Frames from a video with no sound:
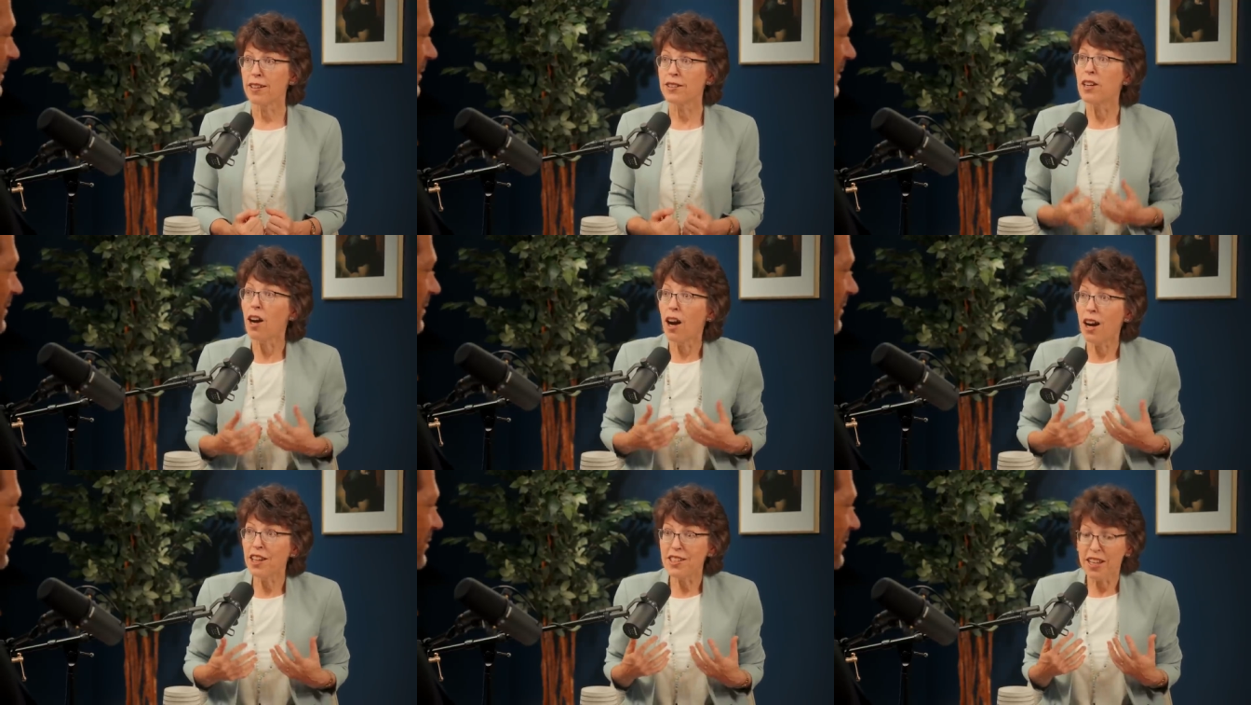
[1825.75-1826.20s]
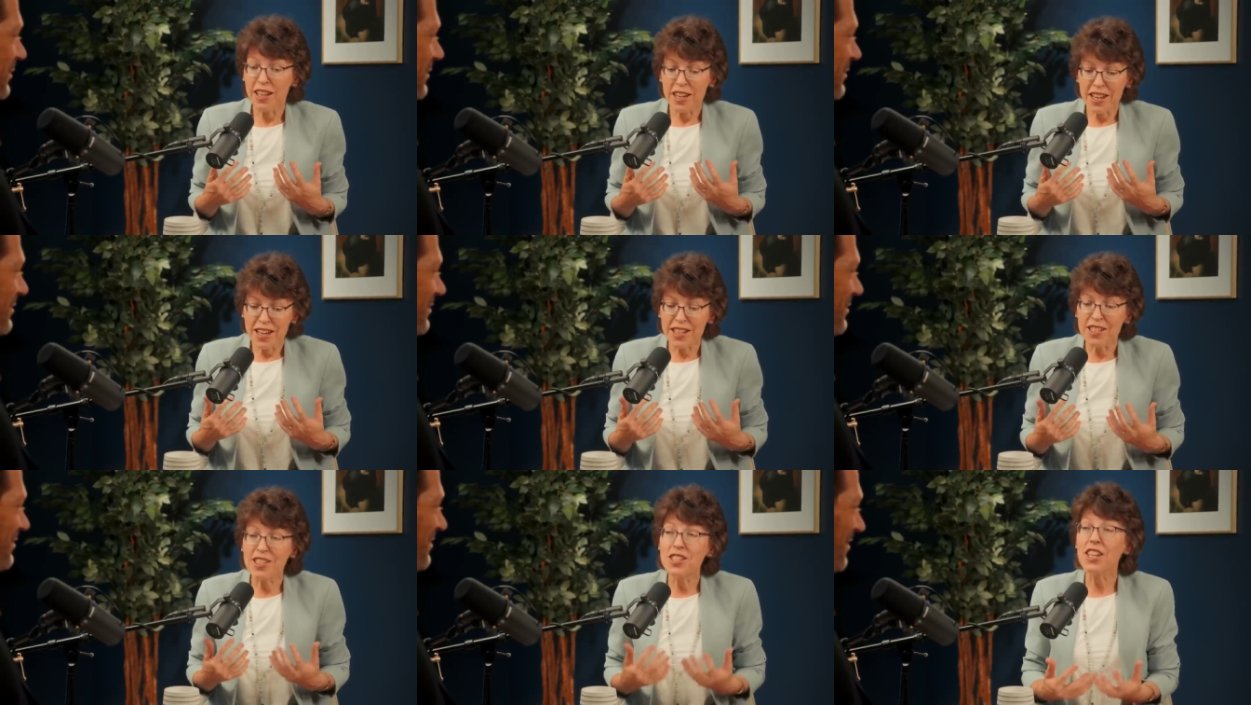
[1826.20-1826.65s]
God,
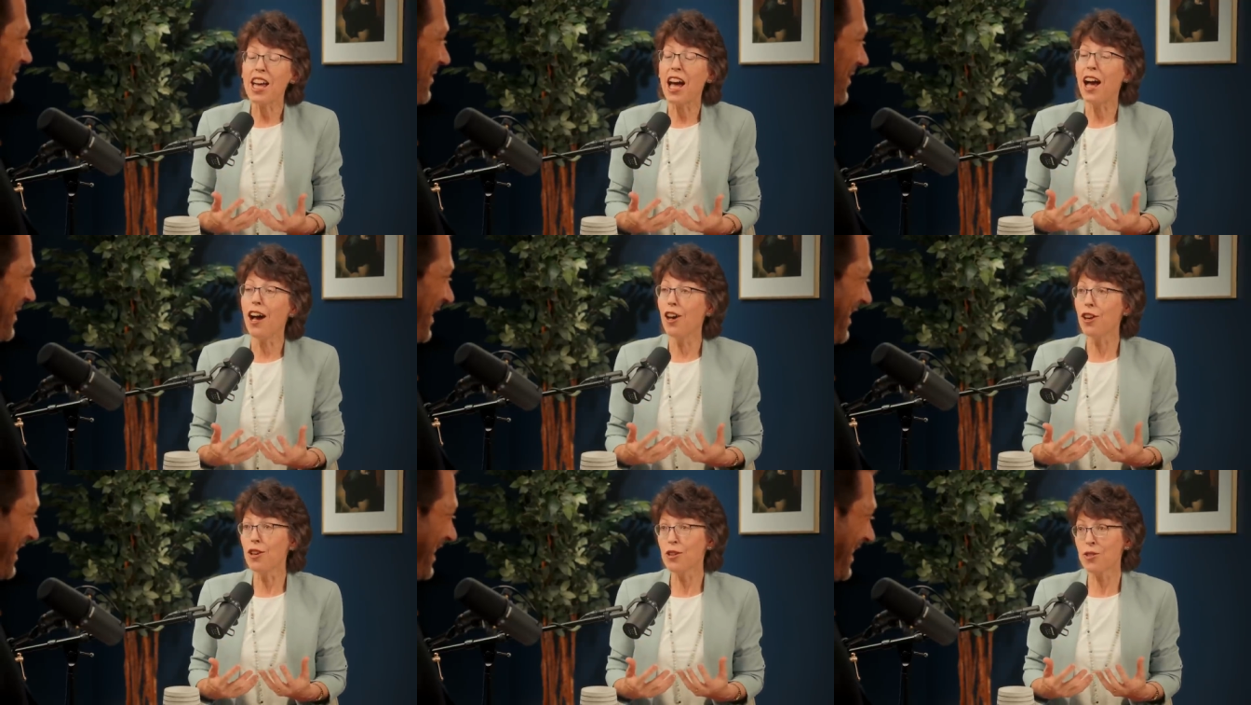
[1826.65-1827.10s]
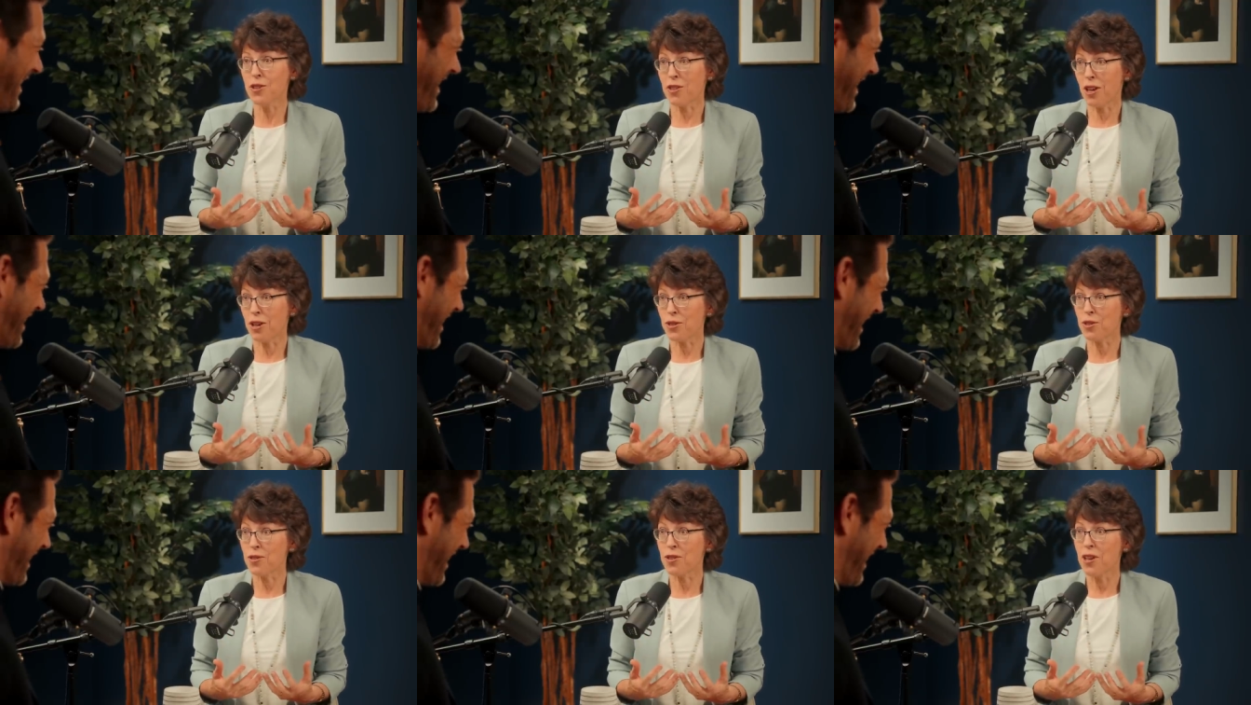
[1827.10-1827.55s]
he tells
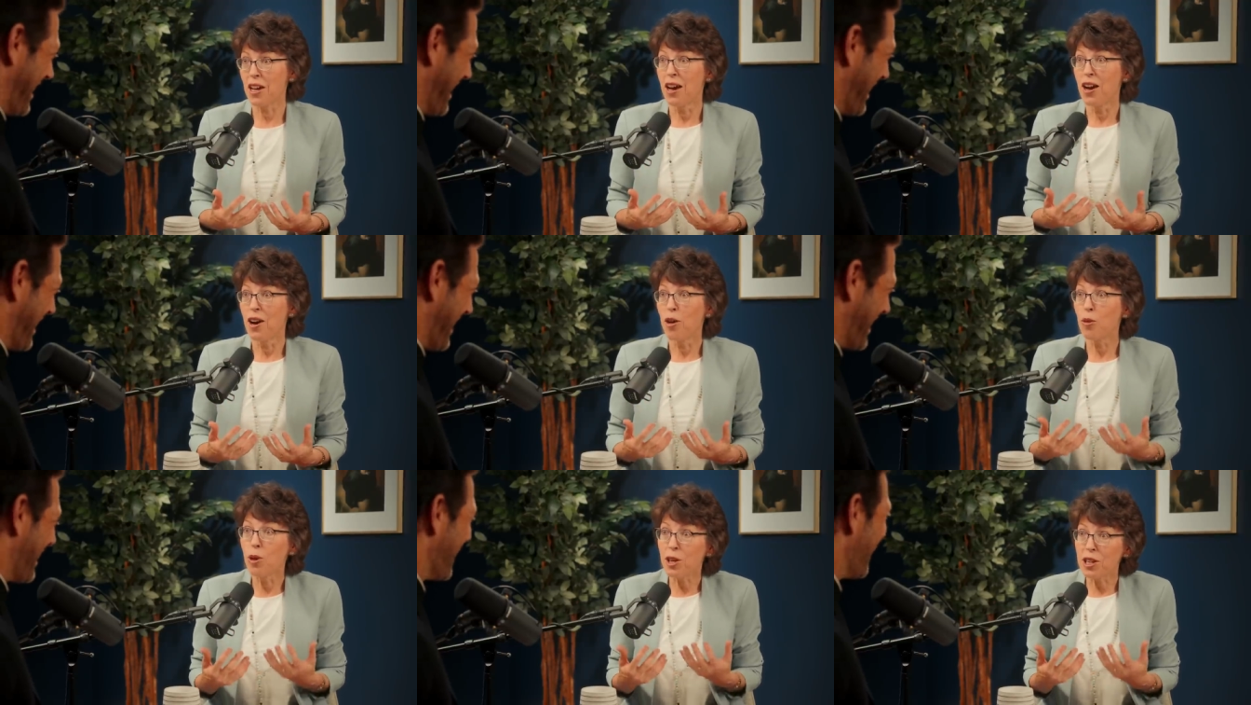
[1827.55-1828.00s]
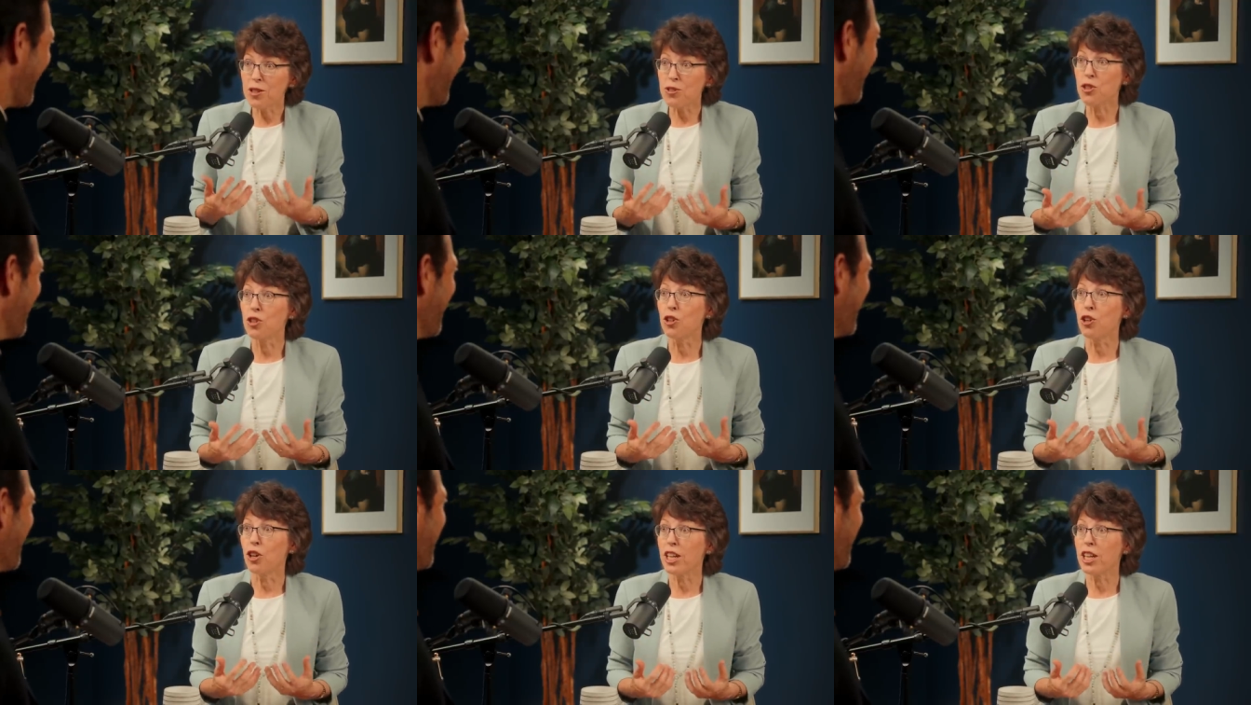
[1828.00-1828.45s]
us what
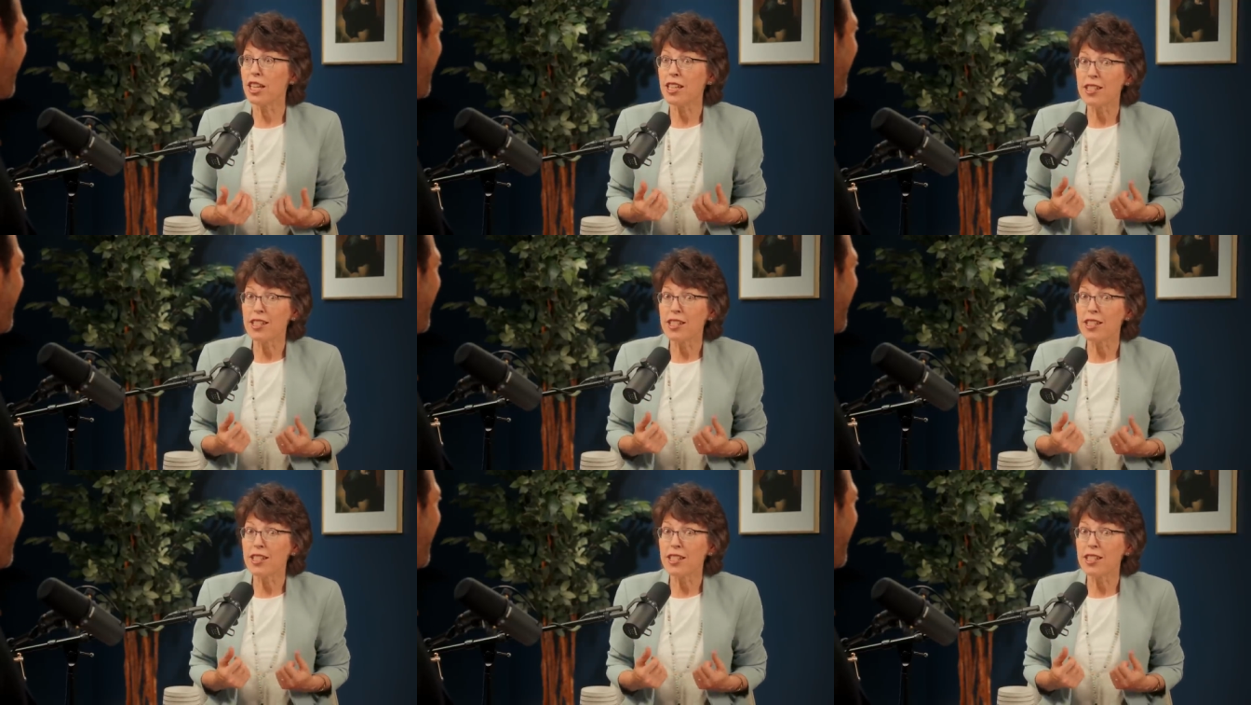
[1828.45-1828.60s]
is good.